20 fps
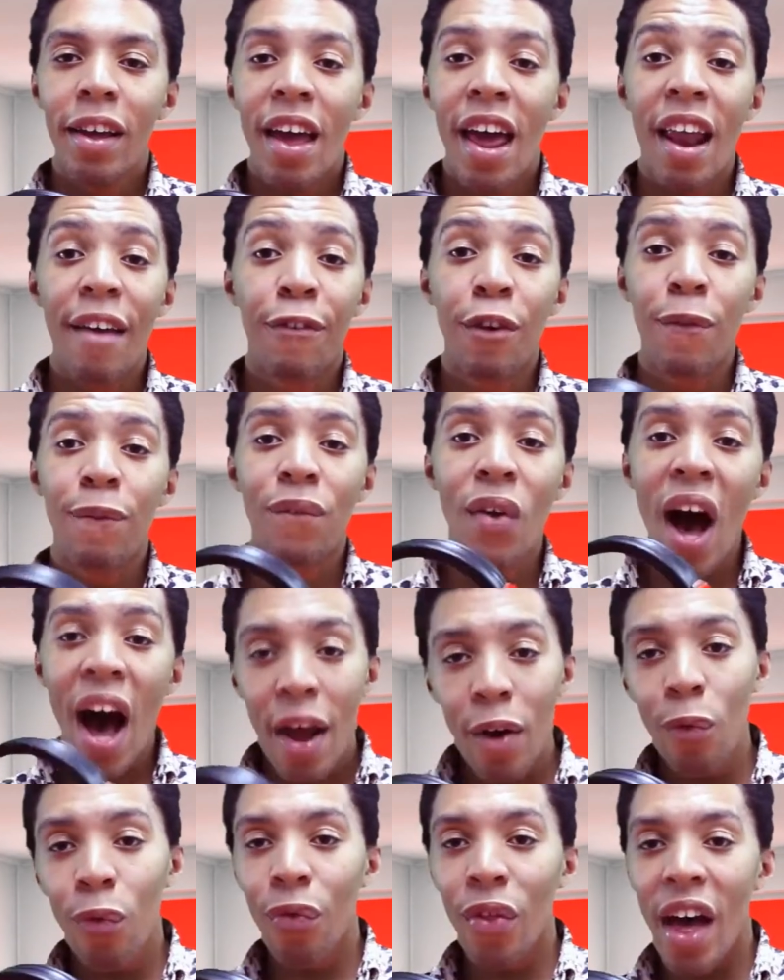And if you're
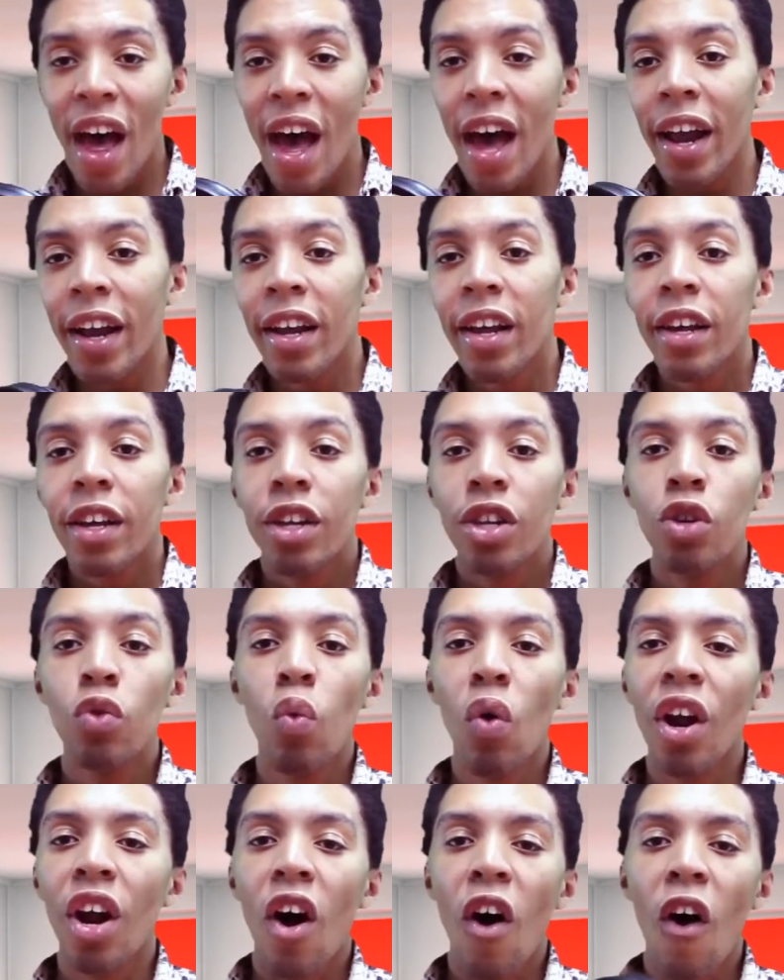fine with that, you
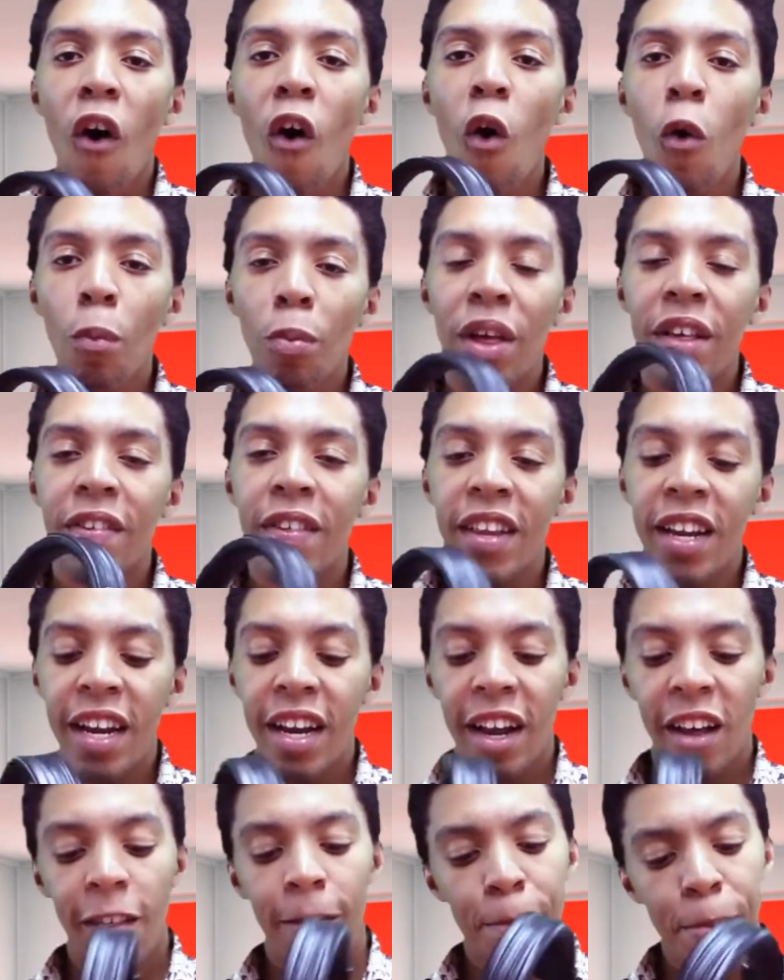want a home listening
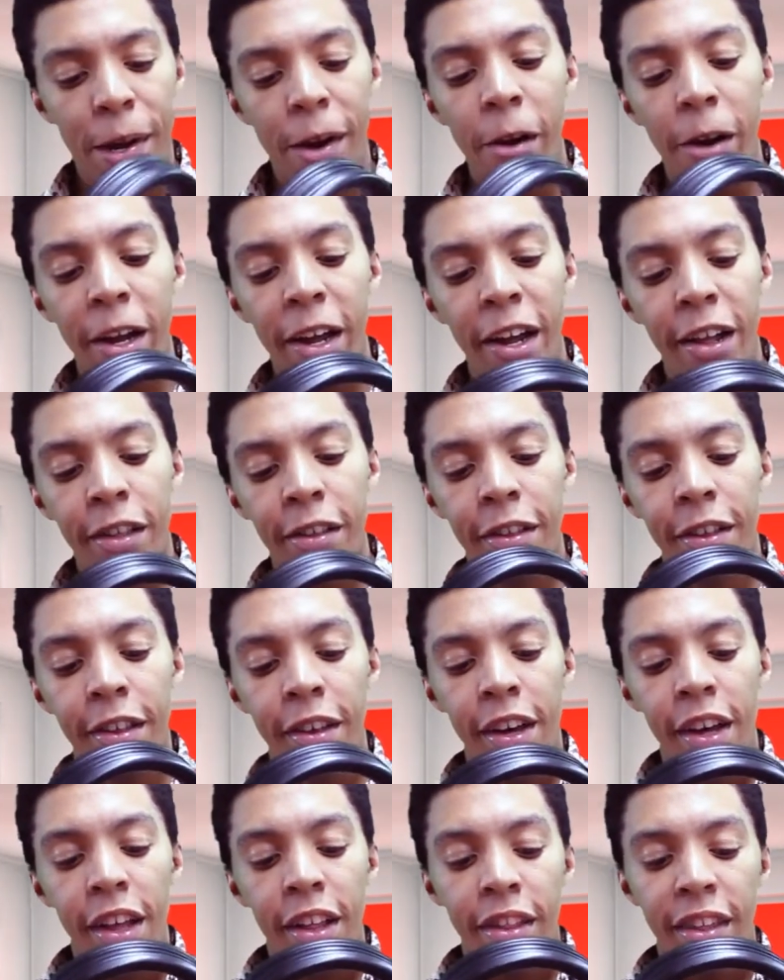experience
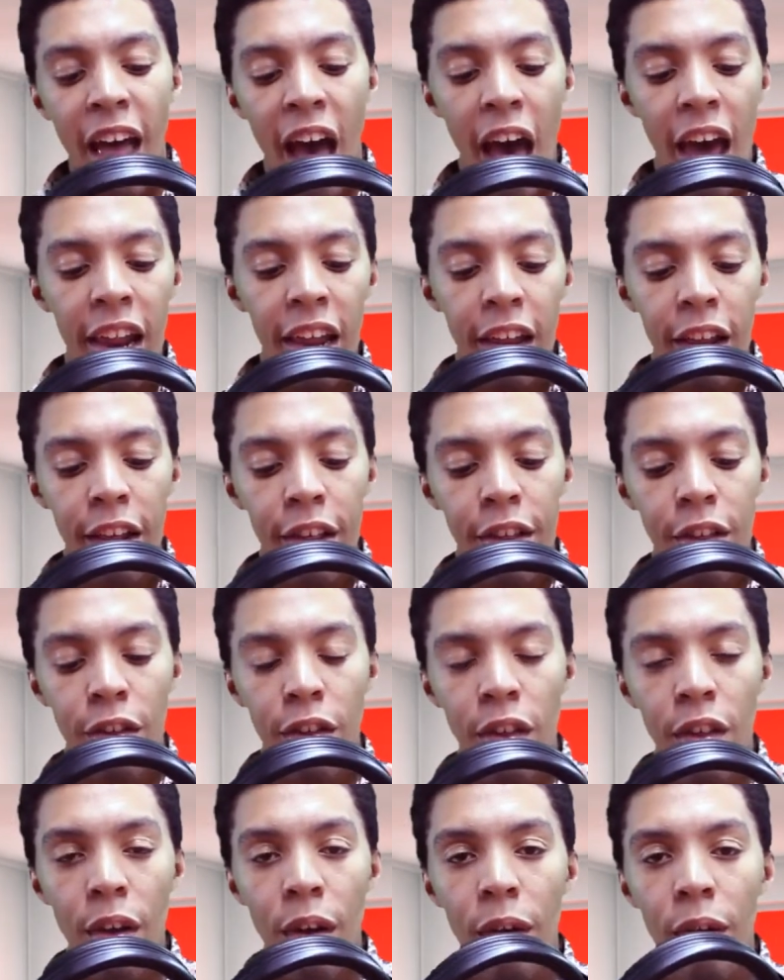that
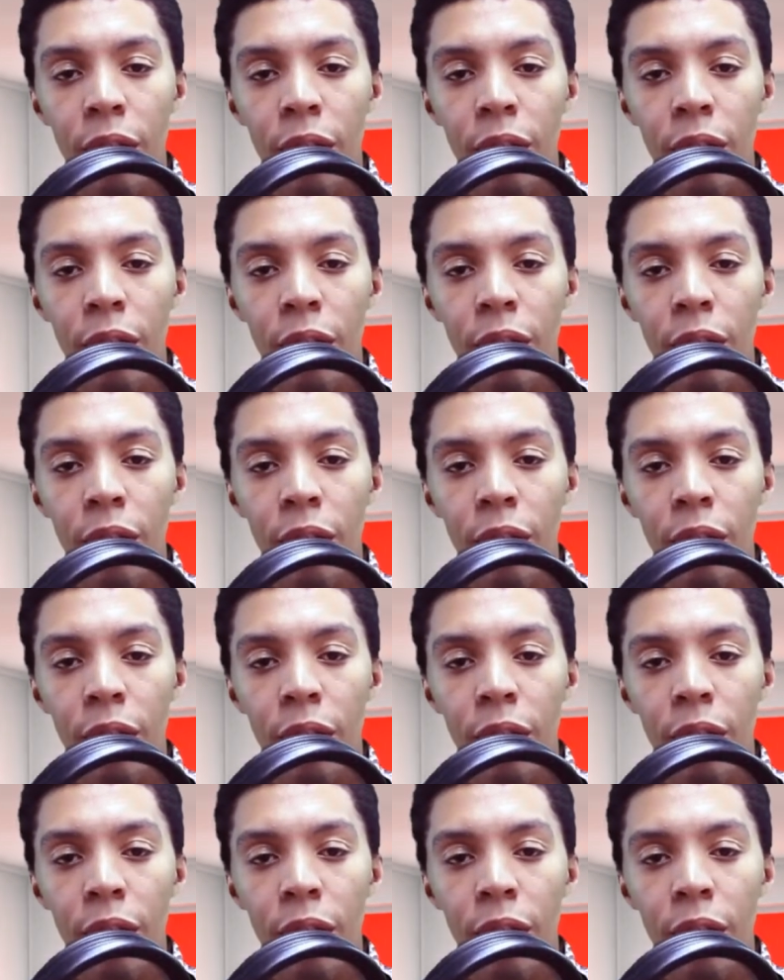is